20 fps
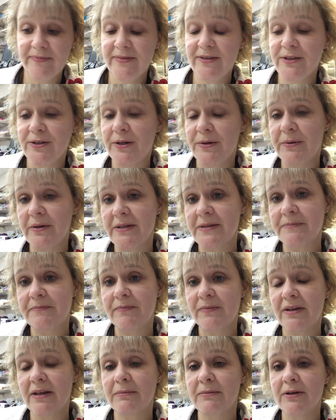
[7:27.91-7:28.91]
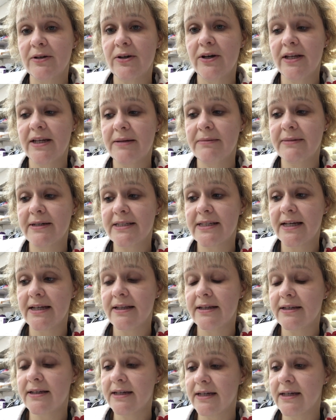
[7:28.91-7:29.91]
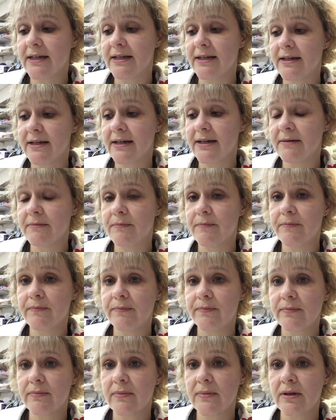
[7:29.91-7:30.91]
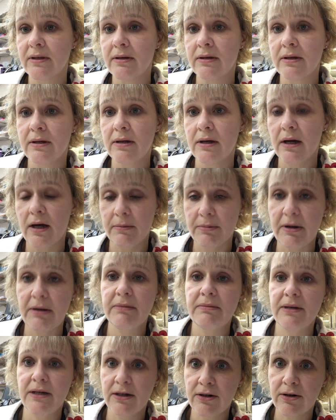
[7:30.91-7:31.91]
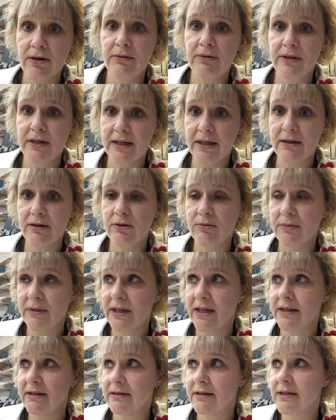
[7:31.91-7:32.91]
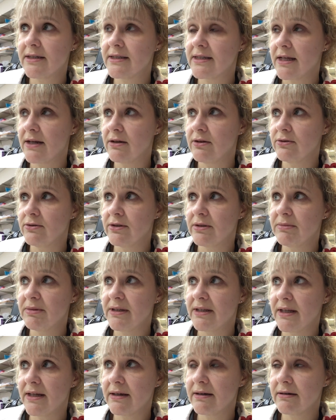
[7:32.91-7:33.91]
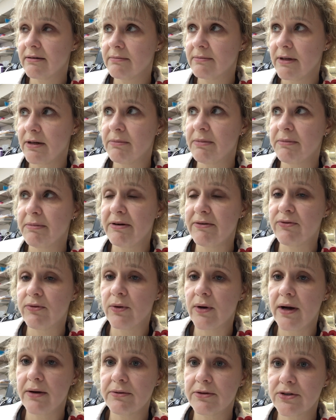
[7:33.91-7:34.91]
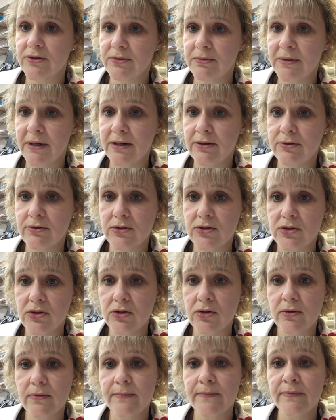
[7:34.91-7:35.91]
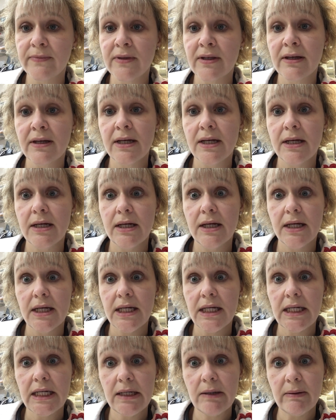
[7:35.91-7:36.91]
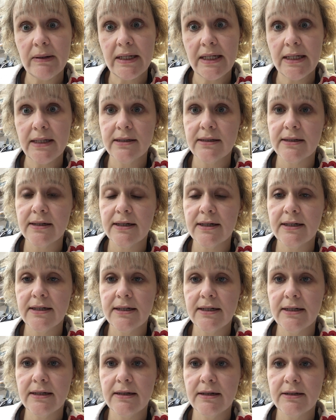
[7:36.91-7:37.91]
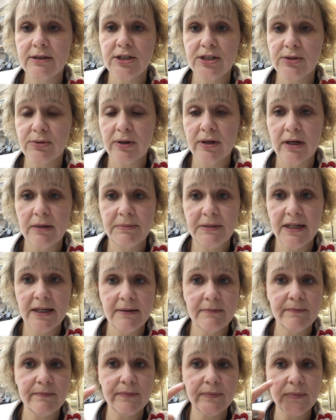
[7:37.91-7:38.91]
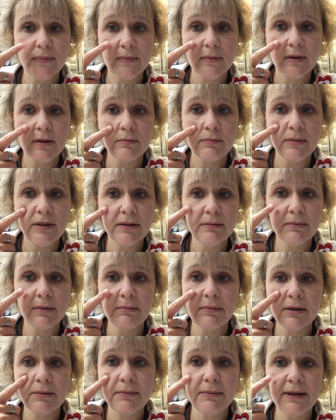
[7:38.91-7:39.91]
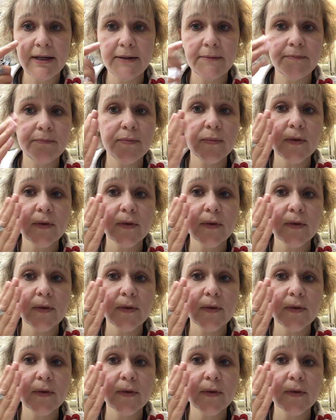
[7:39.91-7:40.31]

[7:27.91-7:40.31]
So anyways, I'm gonna go ahead and eat my salad and um, I'll probably be hungry when I get home again because that'll only be like, that'll be about four hours from now. So anyway, uh, just quick update. Me and my bug bite.